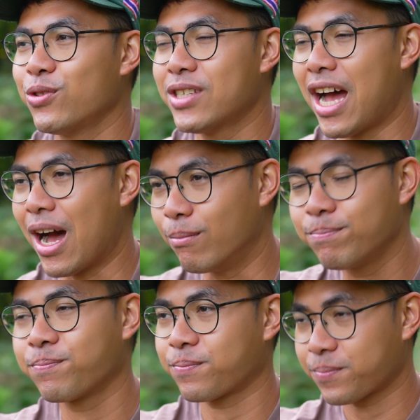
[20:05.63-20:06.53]
to time.
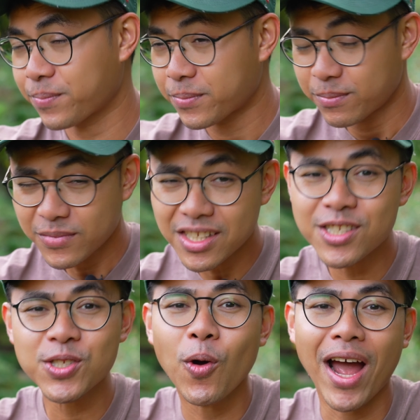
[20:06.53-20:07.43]

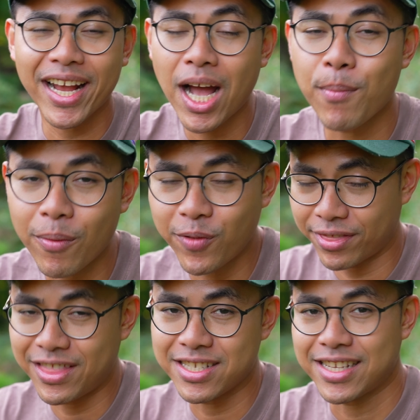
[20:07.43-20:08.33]
So I come up
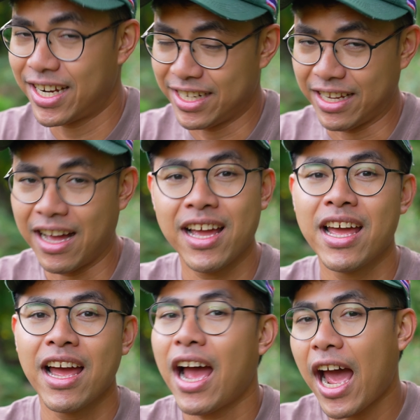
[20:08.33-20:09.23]
with this idea.
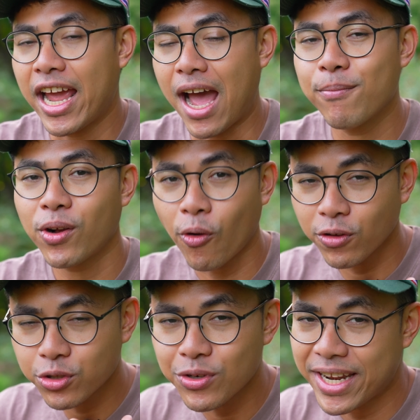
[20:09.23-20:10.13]
I am
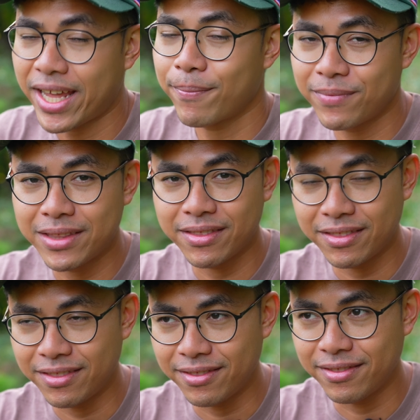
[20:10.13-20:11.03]
going to name
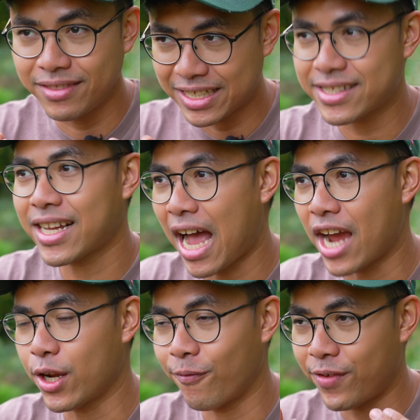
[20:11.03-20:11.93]
this
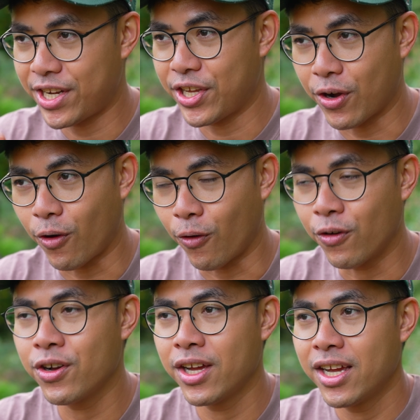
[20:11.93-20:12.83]
kind of
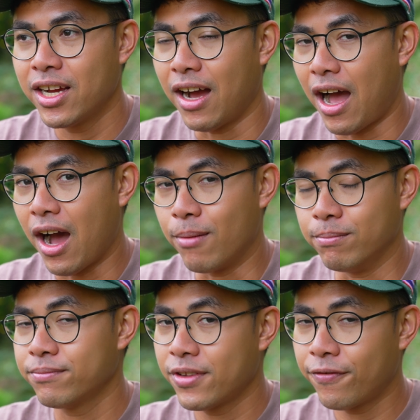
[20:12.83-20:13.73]
video
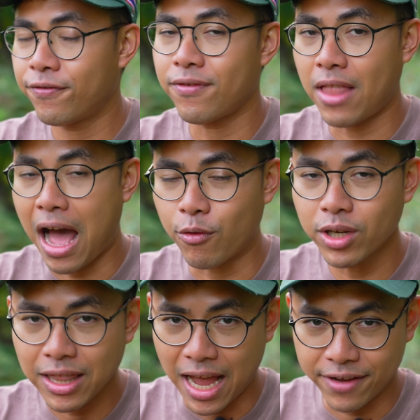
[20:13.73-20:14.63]

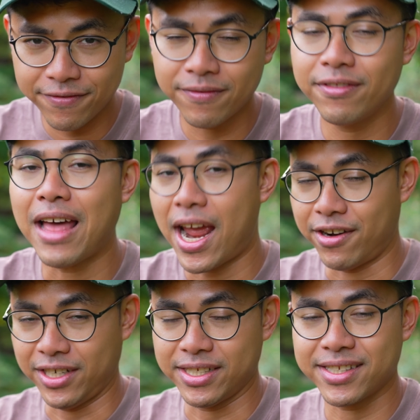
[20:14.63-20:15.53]
Flower Life
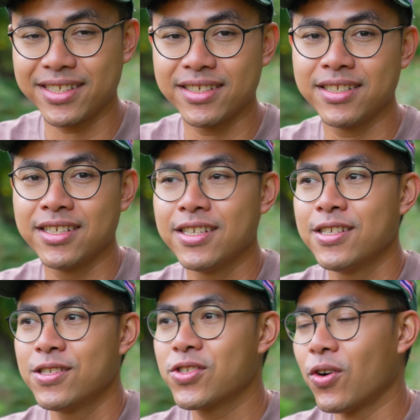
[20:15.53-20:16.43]
Diaries.
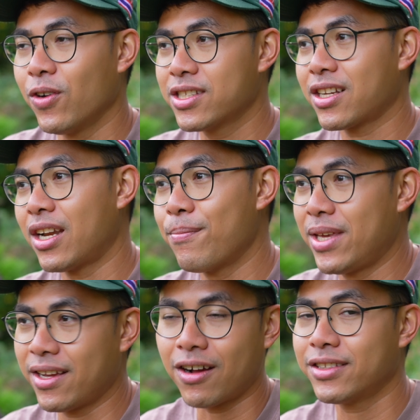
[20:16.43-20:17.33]
So it's gonna
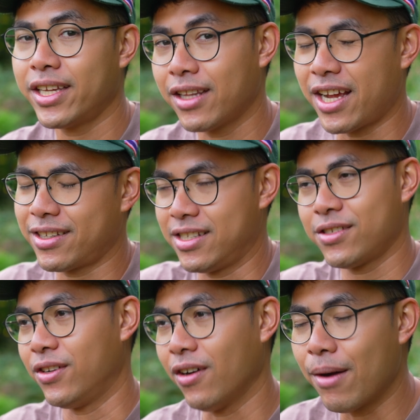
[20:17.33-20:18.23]
be content like
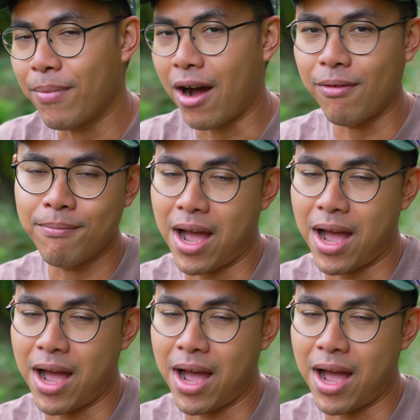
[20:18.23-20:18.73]
this, you know, about